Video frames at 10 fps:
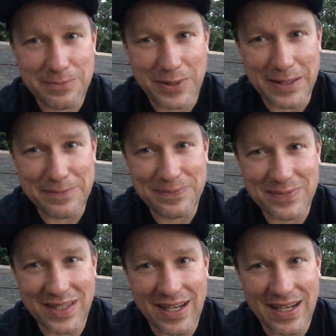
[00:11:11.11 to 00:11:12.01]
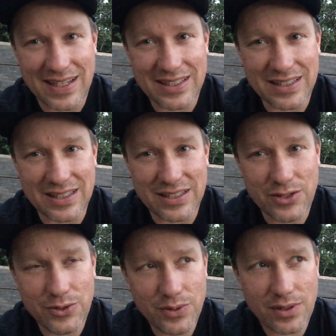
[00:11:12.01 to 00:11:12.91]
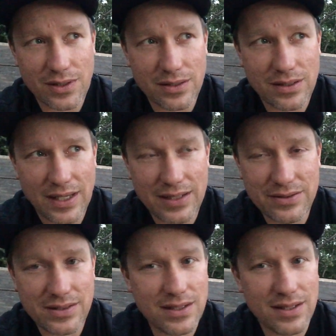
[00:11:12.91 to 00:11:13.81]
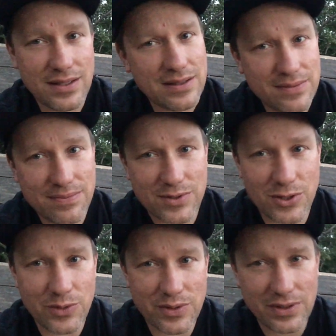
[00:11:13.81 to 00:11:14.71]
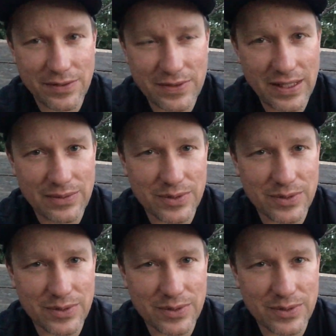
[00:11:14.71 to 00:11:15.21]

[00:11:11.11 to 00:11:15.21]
But you are allowed to salute with your left hand,